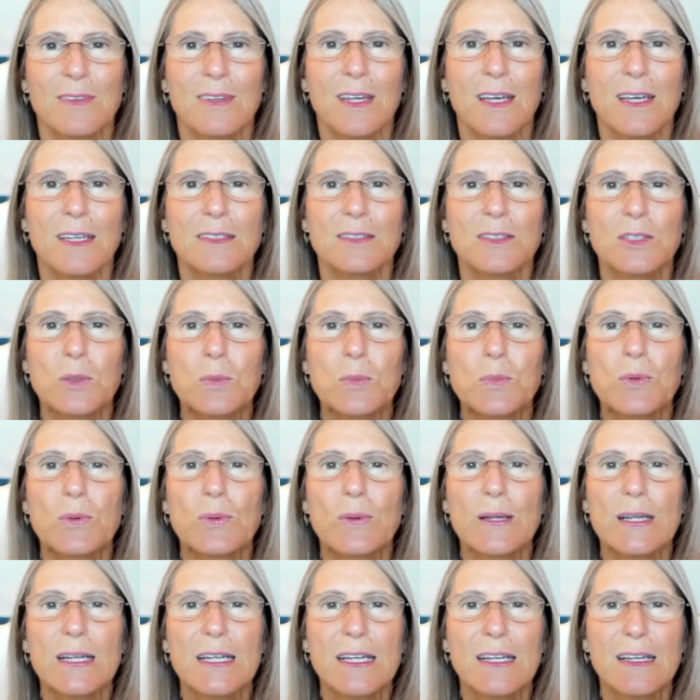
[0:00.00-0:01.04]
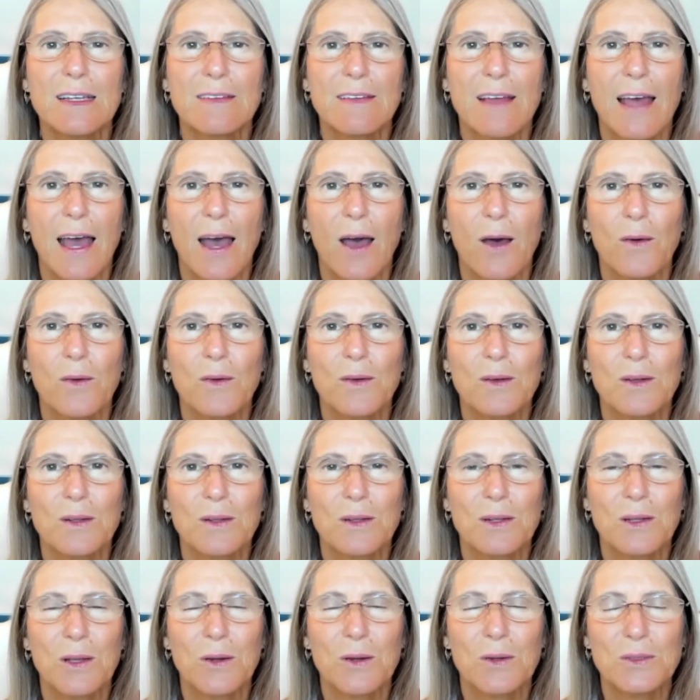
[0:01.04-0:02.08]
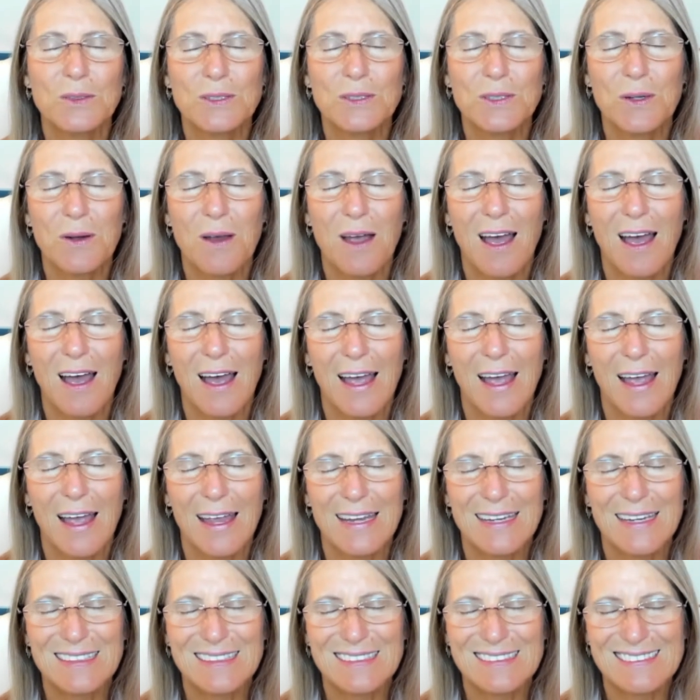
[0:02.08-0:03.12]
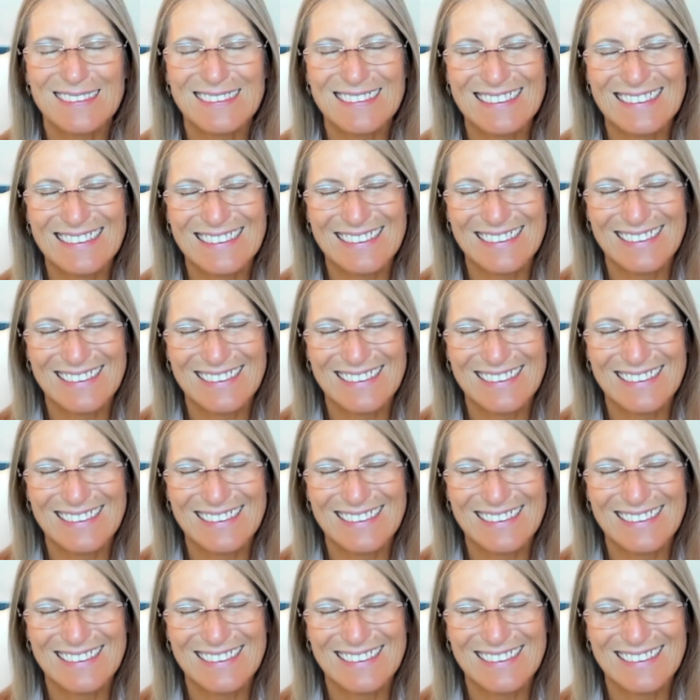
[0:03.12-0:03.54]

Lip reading: As you breathe out, close your eyes.